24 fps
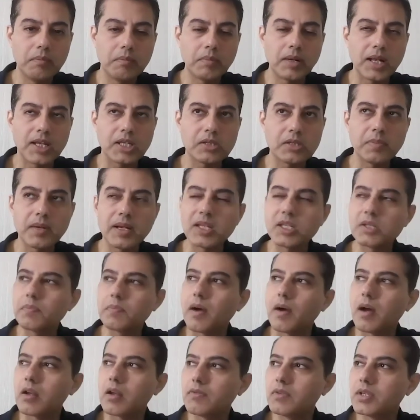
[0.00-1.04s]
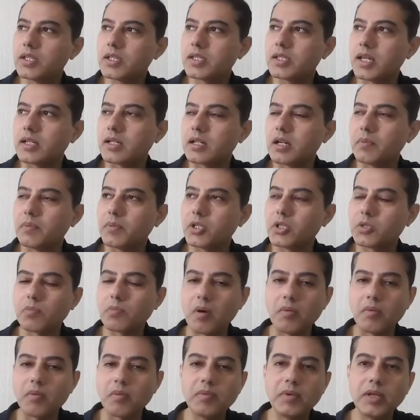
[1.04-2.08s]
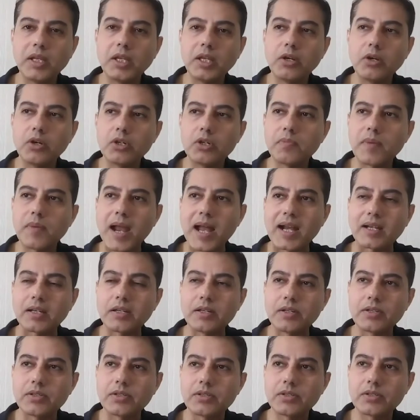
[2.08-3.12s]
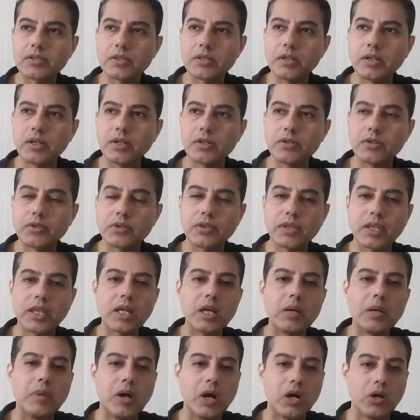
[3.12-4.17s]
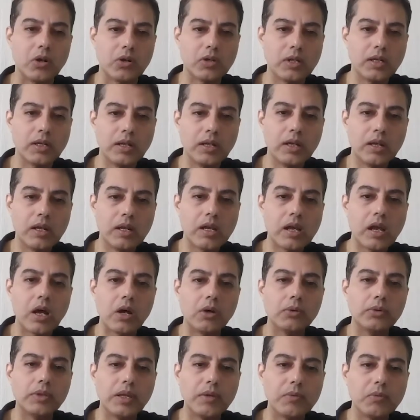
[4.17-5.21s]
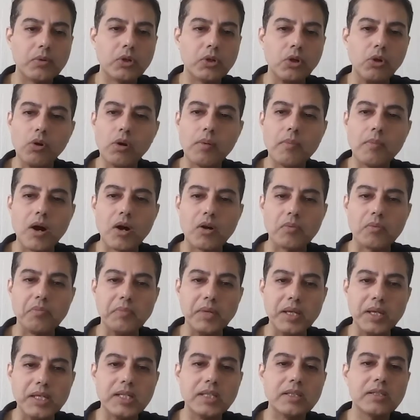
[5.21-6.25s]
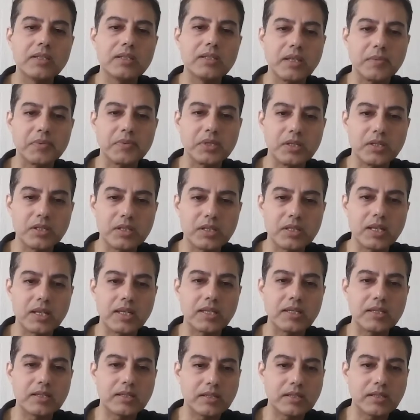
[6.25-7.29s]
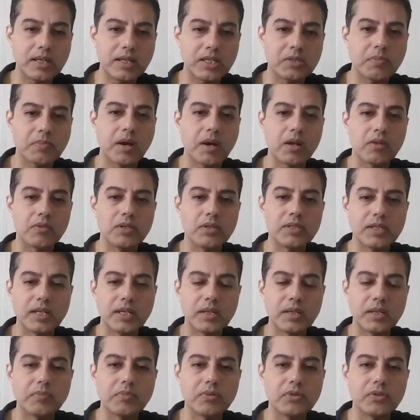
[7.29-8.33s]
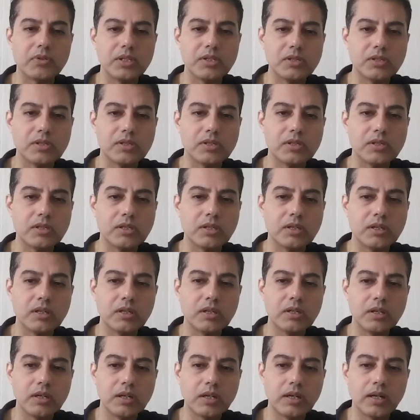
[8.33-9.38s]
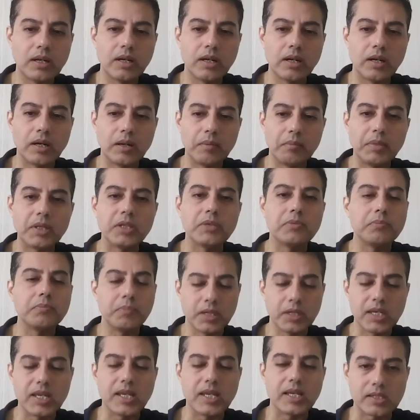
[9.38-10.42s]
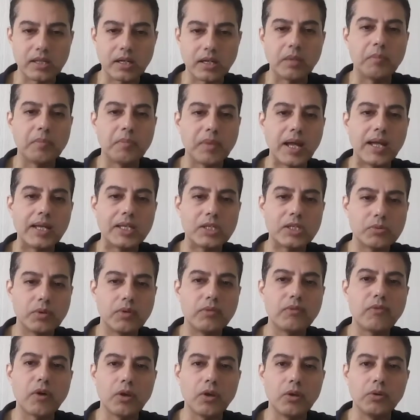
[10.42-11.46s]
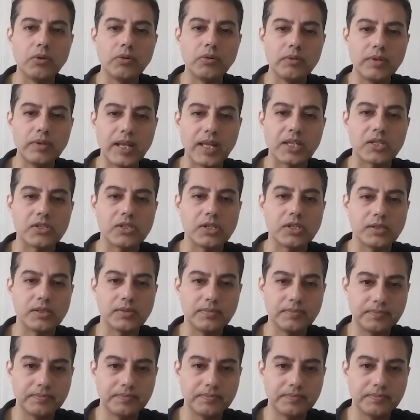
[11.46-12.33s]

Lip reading: But as part of the setup, it's probably good practice to think about how they would go about meeting the substance test as part of the setup procedures. But yes, the compliance will follow next year.